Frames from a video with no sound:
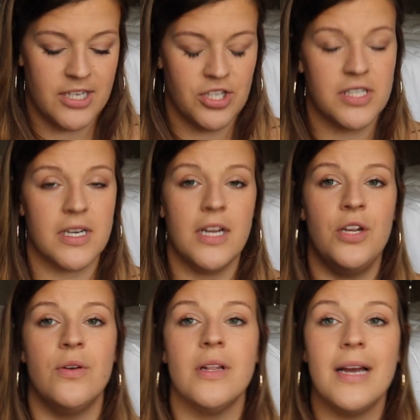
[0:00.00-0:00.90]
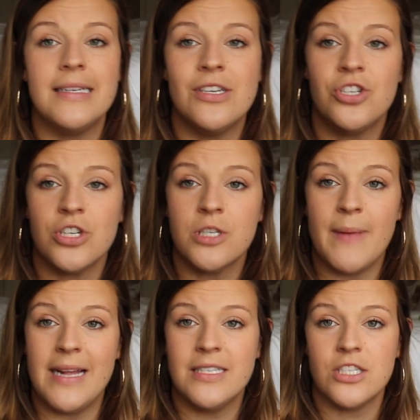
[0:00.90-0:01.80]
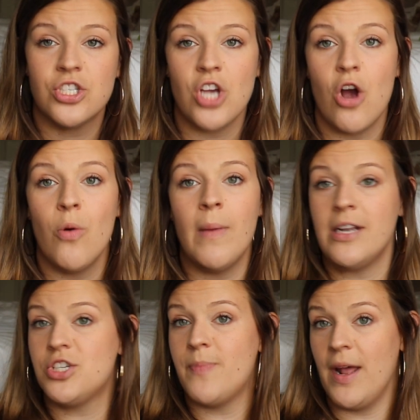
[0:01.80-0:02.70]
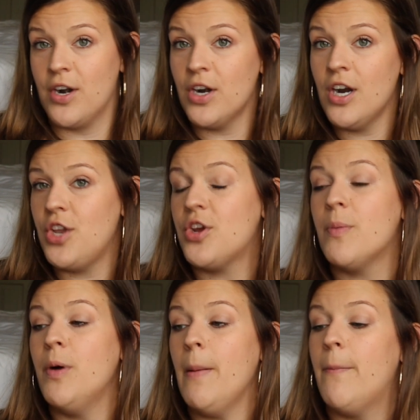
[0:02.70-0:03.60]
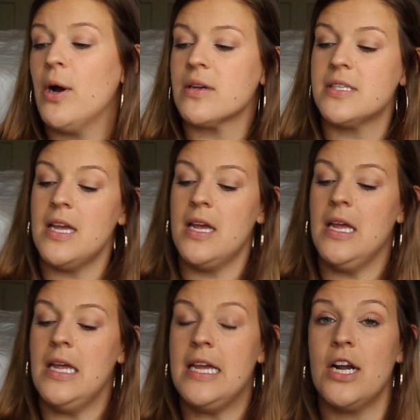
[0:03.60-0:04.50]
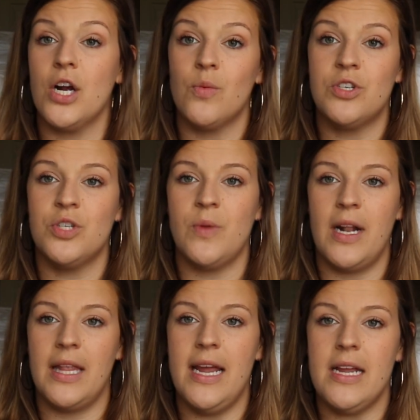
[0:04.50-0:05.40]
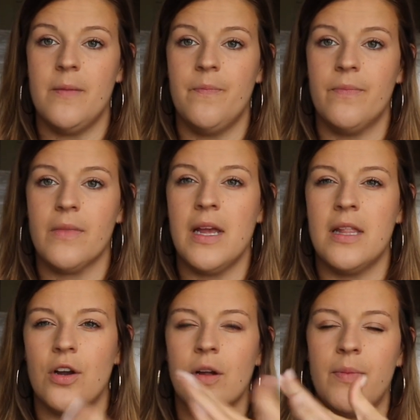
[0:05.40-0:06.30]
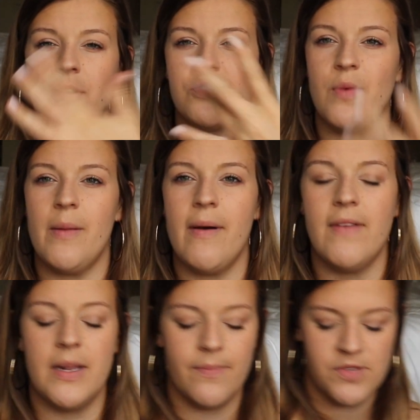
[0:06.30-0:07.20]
It just utilizes your space so much better, and you can put books here, which is what I like, and your computer's right above it.